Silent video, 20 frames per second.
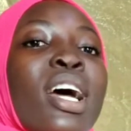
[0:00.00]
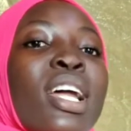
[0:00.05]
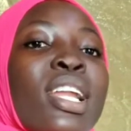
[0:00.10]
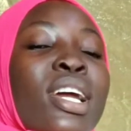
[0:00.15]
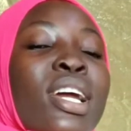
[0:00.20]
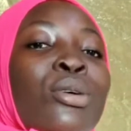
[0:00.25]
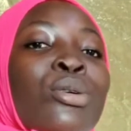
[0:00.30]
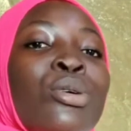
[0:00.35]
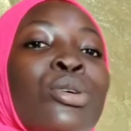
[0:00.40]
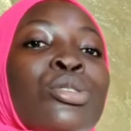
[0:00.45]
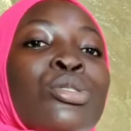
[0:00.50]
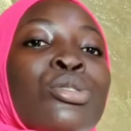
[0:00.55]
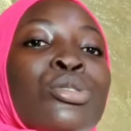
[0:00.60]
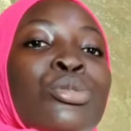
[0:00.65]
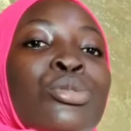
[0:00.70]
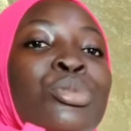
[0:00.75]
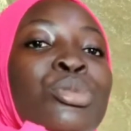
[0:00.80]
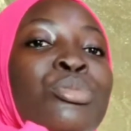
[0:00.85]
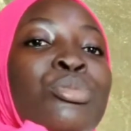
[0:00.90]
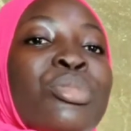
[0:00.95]
and I'll
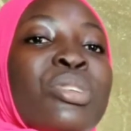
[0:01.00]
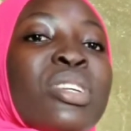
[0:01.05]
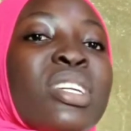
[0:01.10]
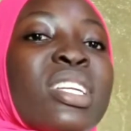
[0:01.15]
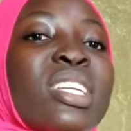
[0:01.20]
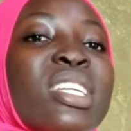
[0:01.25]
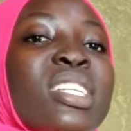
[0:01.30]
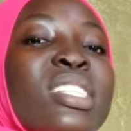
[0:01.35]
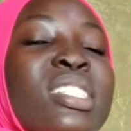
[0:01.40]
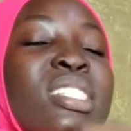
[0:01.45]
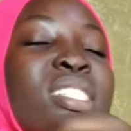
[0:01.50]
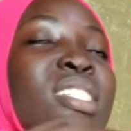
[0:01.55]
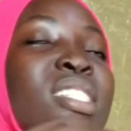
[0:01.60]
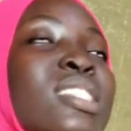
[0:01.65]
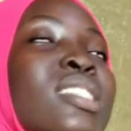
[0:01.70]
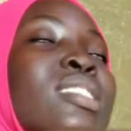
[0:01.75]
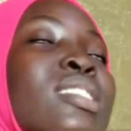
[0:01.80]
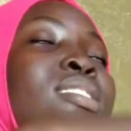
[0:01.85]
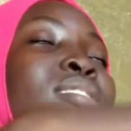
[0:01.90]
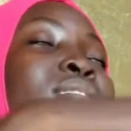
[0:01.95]
also be bringing
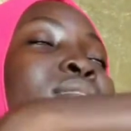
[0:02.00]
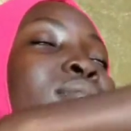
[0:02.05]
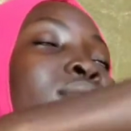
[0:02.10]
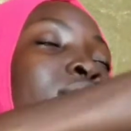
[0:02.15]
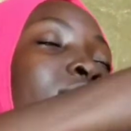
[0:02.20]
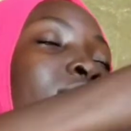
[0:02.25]
this.